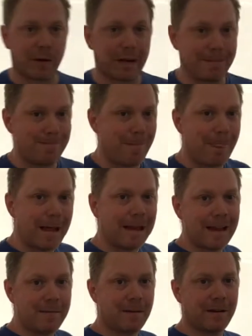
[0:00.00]
ready. I
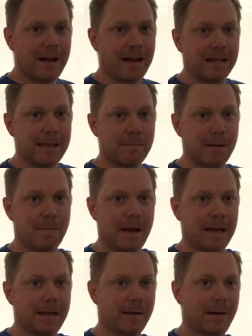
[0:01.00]
got to figure out how to get my
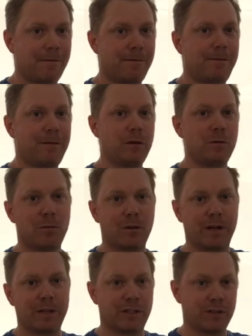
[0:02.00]
mic a few
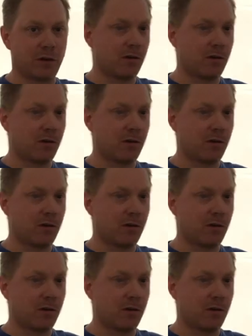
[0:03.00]
more inches